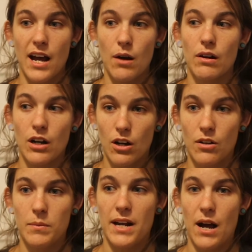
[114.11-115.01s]
our
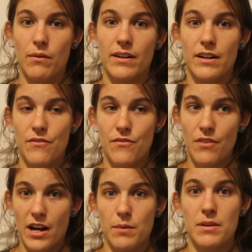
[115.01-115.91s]
home and our
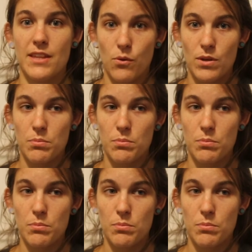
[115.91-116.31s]
environment that we